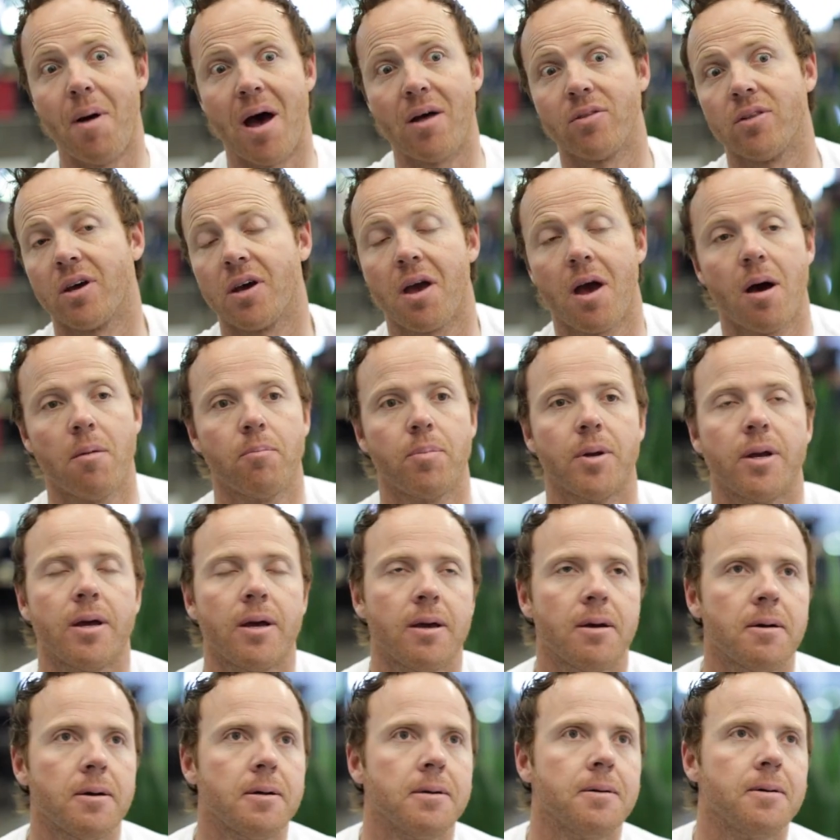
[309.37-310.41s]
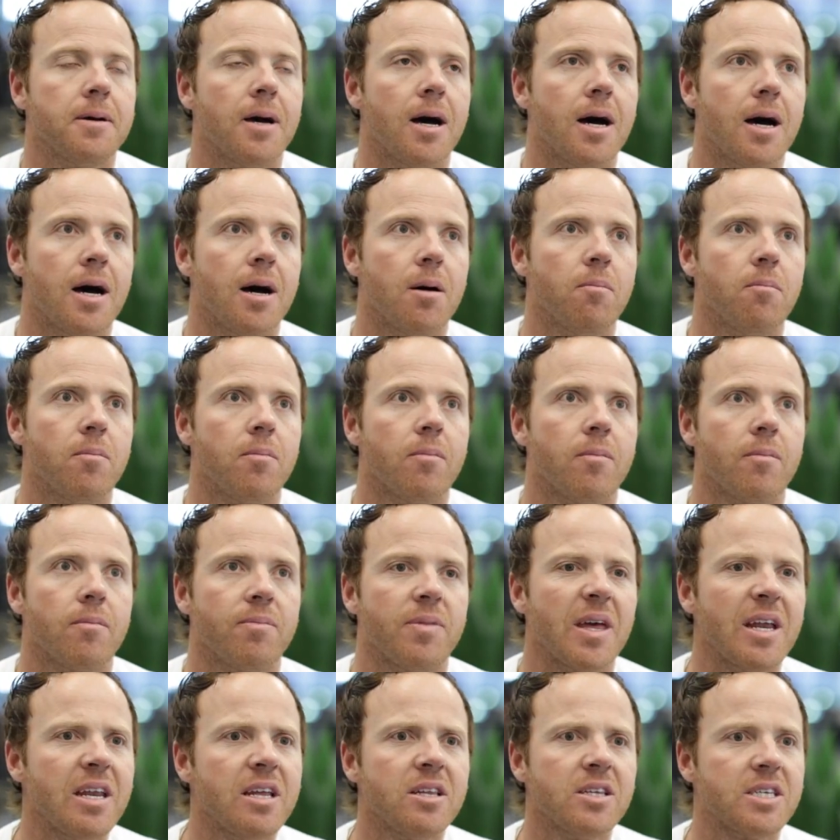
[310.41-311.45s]
the company,
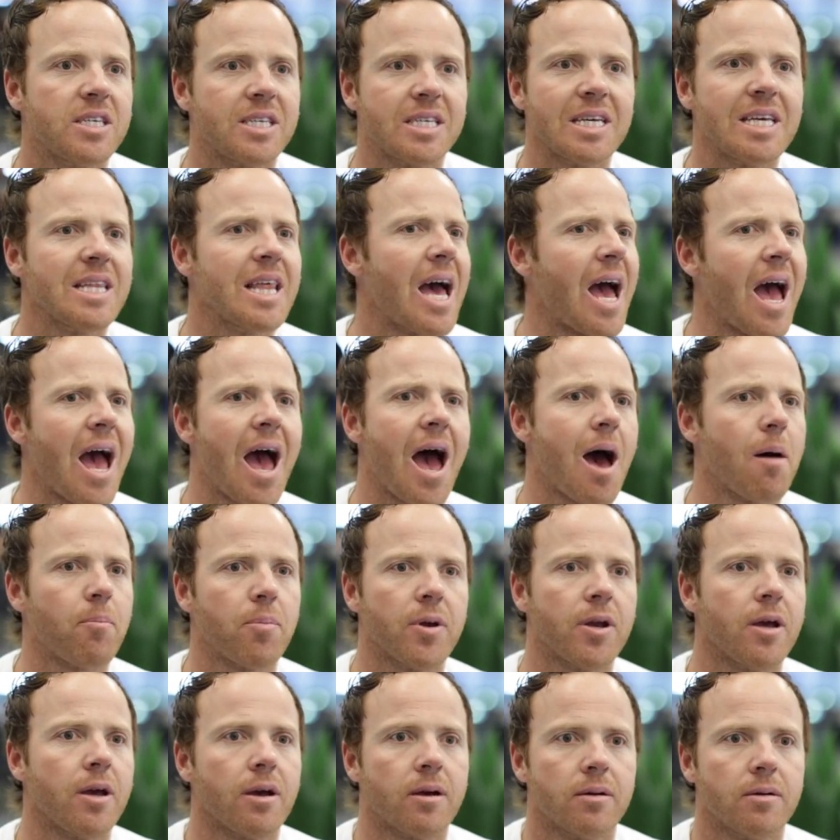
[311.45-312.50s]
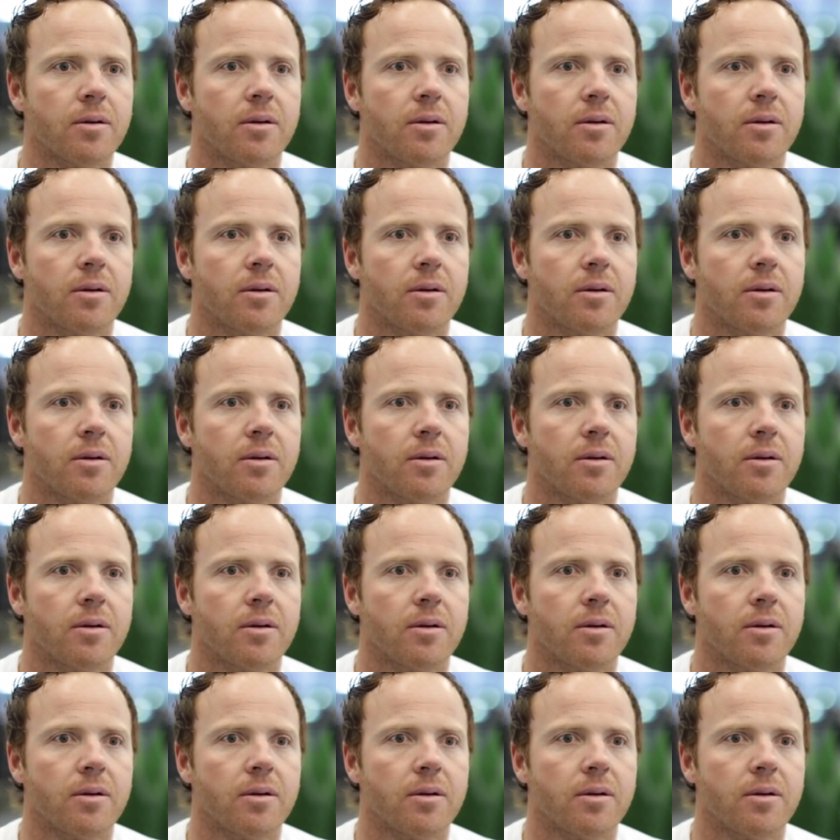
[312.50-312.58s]
they didn't see that happening.